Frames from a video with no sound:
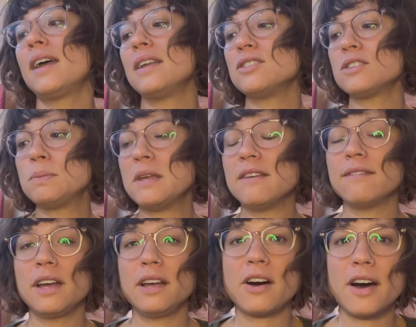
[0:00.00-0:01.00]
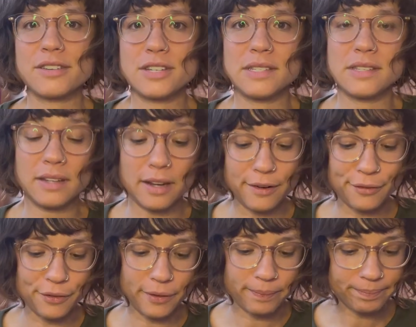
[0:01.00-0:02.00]
and just being very cautious and
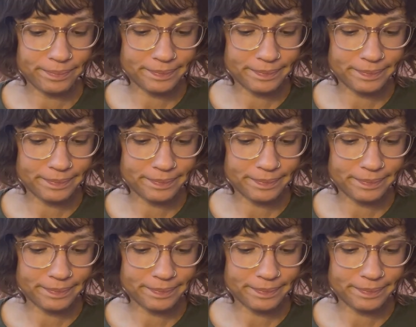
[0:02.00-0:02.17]
careful.